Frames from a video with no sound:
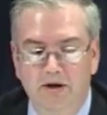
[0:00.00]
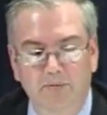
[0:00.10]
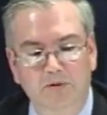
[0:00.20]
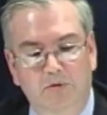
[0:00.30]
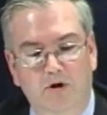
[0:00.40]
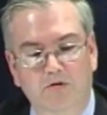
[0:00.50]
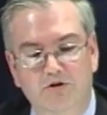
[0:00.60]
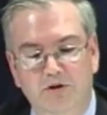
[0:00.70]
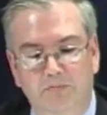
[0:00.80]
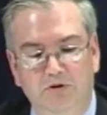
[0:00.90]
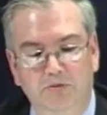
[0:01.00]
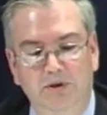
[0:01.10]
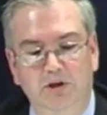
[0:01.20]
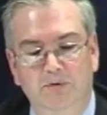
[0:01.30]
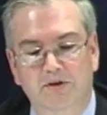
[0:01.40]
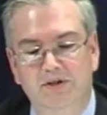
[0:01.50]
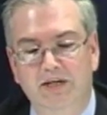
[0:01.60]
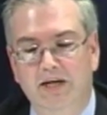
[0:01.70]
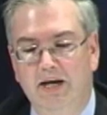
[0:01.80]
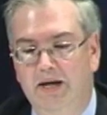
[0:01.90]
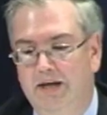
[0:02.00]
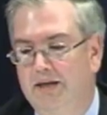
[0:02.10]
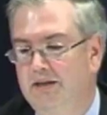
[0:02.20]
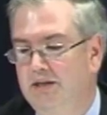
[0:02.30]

I mean, the partnership between USDA,